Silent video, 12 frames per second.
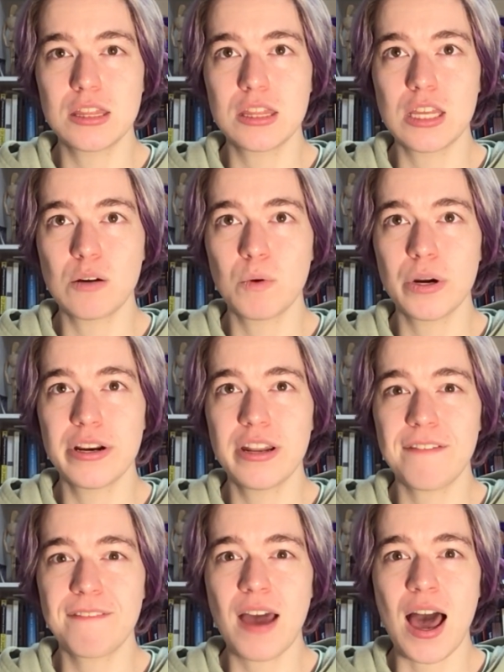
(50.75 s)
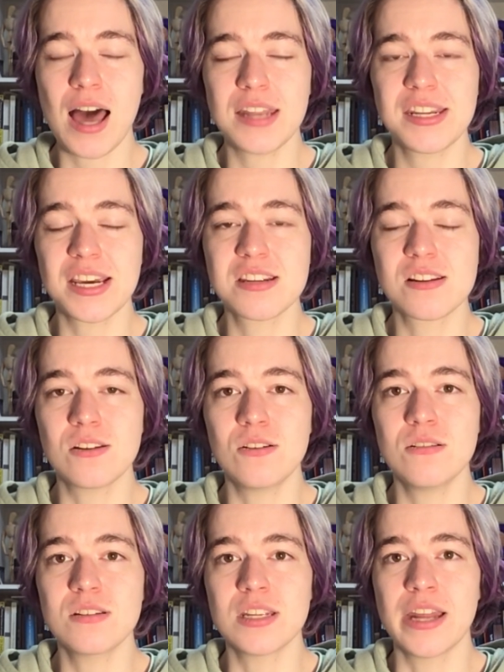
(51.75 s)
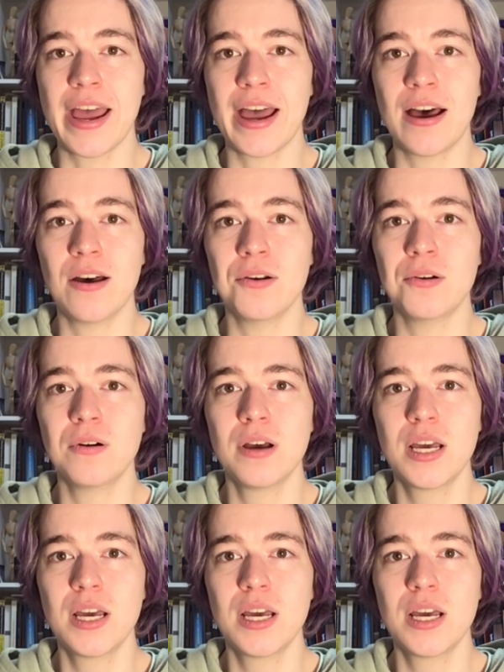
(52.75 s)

there were enough context clues in how